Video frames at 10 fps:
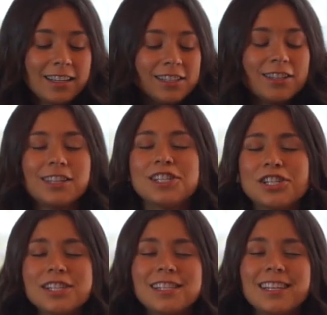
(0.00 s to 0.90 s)

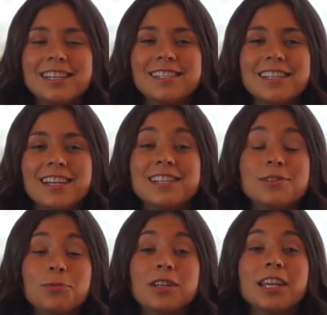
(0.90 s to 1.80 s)
deliciousness
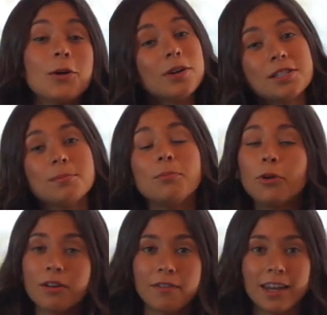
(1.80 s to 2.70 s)
is really going to
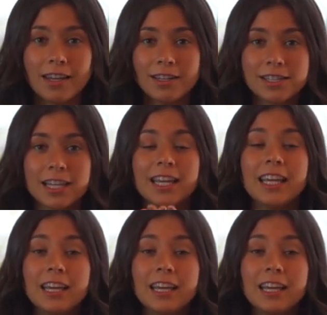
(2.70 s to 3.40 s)
motivate you to